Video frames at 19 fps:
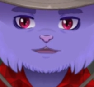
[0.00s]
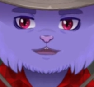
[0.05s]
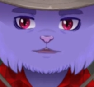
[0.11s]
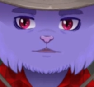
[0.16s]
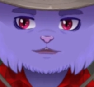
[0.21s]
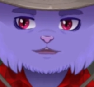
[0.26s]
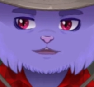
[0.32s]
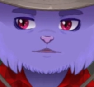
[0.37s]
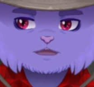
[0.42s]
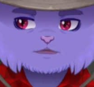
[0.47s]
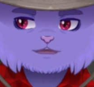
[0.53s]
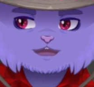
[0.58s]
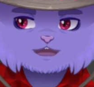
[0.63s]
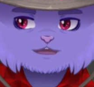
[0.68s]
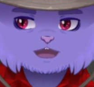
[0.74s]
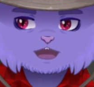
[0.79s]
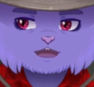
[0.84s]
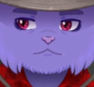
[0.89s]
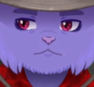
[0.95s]
if you're like a
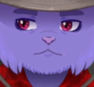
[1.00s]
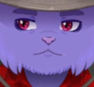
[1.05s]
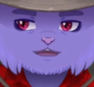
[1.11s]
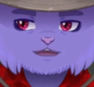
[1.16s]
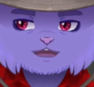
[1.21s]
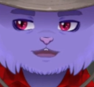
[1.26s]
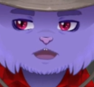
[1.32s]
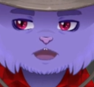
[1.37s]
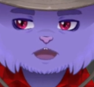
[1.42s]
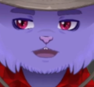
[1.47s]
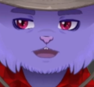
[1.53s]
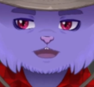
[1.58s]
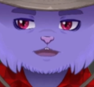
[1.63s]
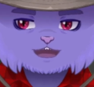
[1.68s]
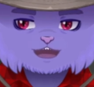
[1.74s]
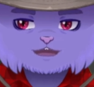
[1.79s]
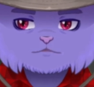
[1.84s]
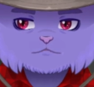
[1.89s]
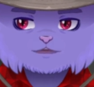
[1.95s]
dumb asshole that's
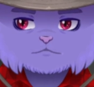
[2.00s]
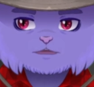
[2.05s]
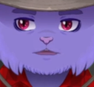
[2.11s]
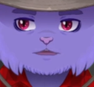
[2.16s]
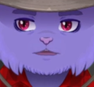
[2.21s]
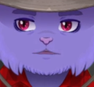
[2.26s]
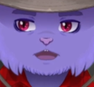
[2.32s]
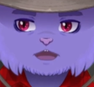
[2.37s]
listening to